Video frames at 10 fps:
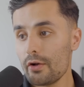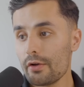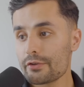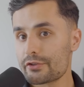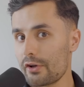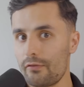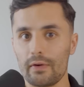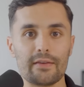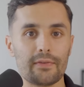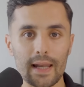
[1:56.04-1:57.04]
not
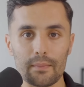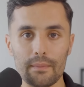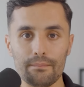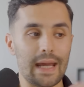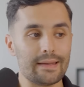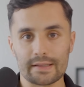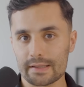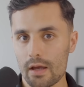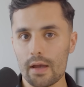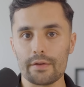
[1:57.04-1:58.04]
software development, data
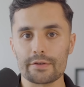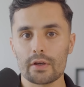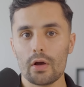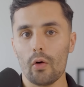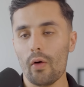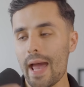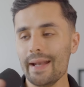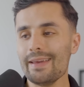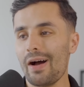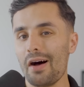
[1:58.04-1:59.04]
science, or
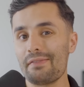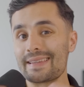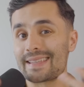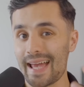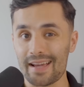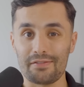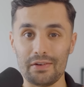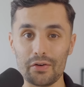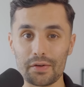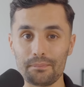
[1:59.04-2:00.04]
any other tech
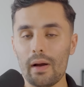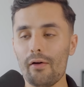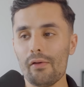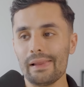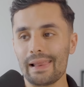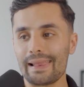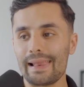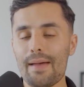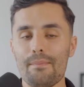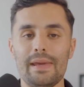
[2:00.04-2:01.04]
field? Well,
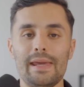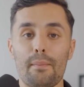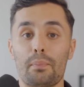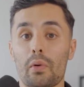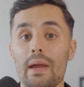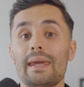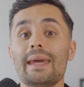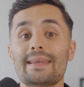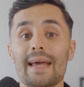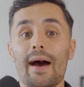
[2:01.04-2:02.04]
let me break
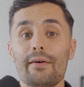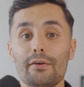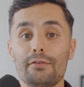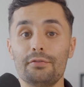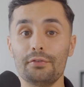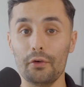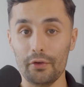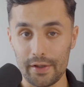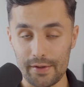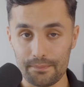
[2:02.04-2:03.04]
it down
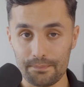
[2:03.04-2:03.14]
for you.